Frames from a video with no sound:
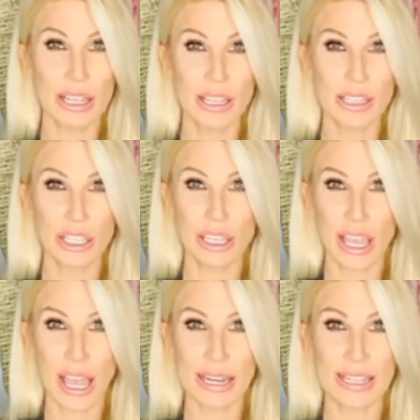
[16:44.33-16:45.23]
You
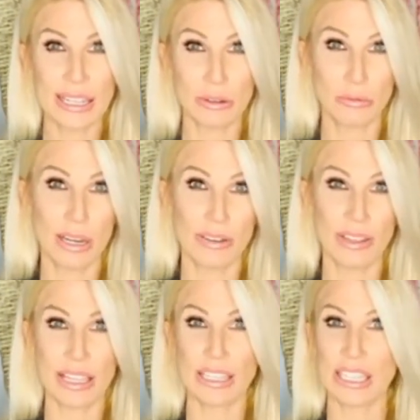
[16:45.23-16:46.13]
gotta get rid of
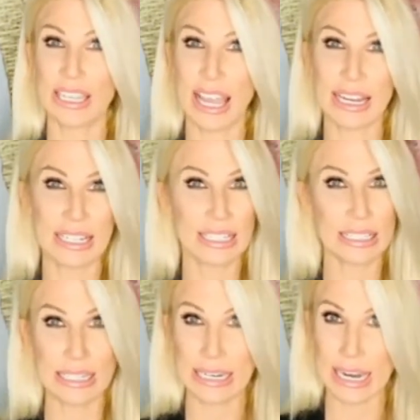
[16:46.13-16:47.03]
it. You gotta
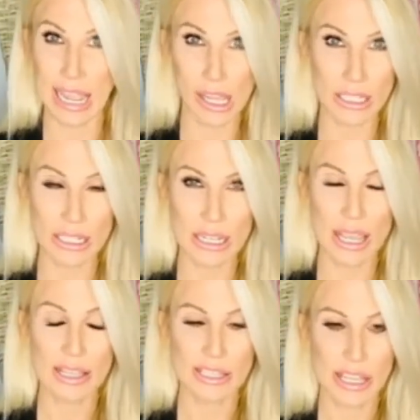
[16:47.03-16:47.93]
clean it out.
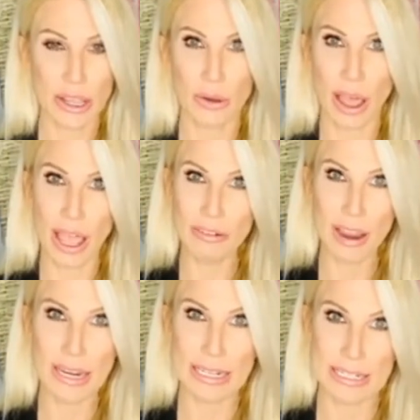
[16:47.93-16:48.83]
So I
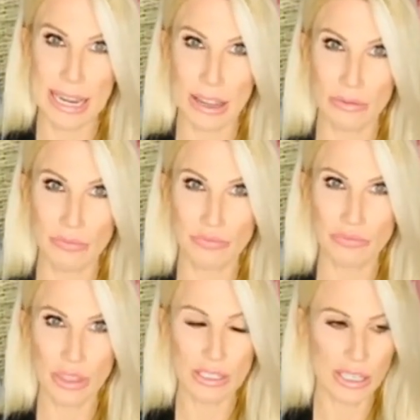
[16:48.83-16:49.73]
write it down.
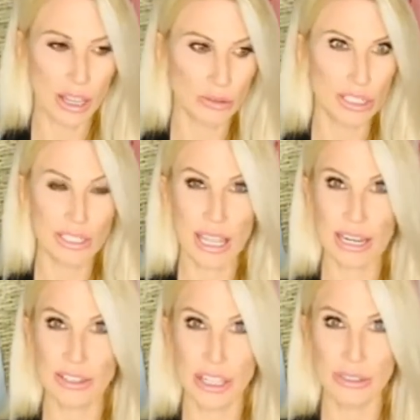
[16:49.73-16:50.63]
So just kind
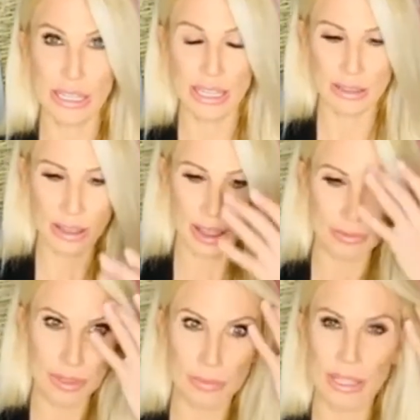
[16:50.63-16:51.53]
of using
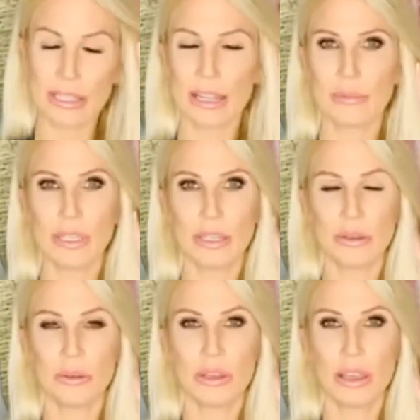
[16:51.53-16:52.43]
the
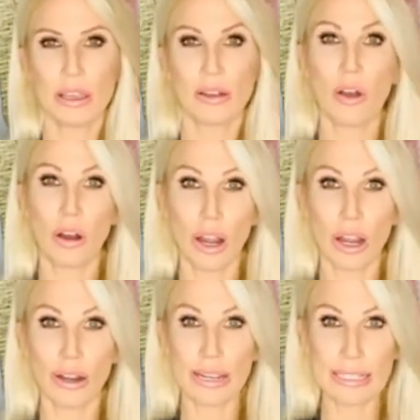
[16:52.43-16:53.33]
BMW
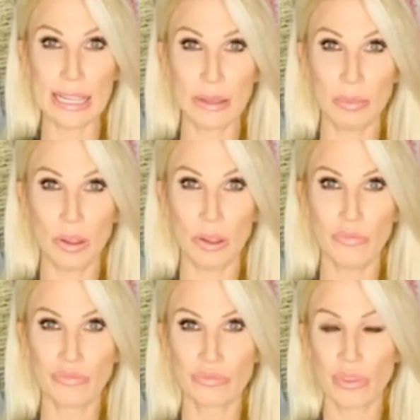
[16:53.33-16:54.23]
car
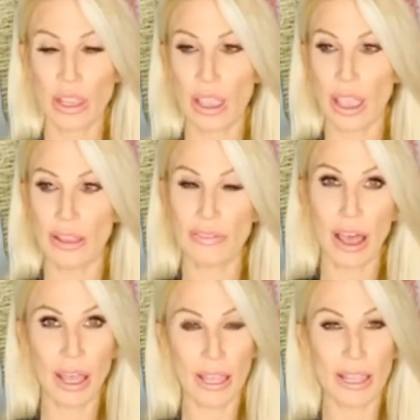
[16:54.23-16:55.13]
example, if
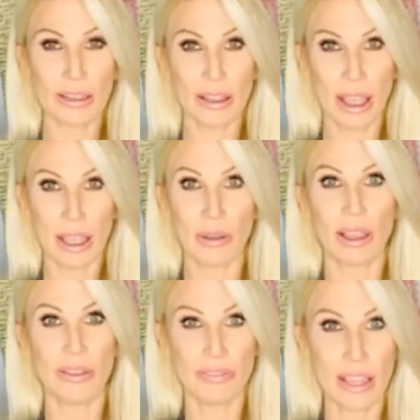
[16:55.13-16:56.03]

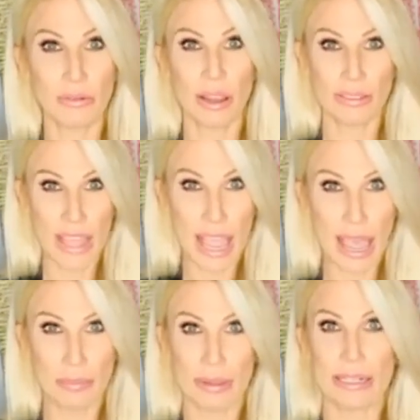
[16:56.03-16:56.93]
that
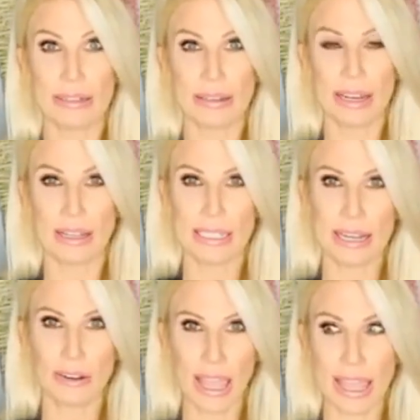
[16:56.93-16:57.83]
happened and I
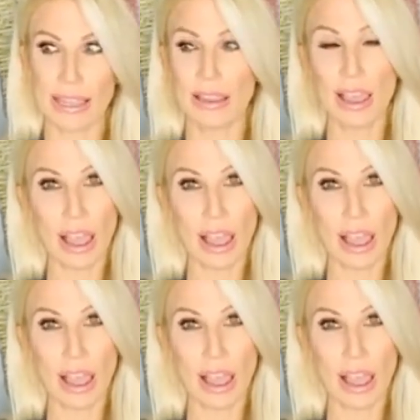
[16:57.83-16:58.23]
said, okay,